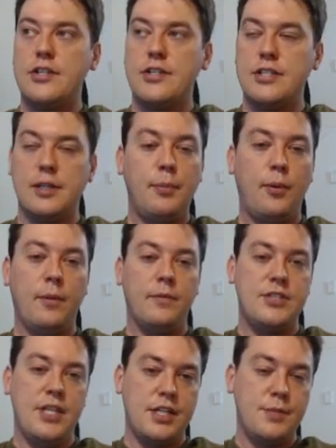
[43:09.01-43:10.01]
the
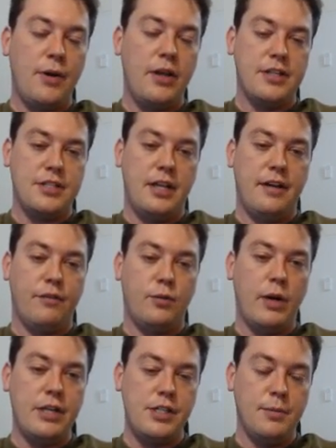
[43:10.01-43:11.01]
c6 pawn is kind of
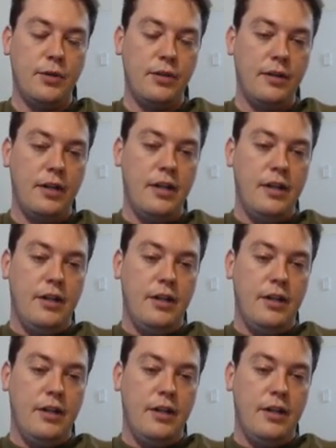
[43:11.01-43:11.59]
questionable.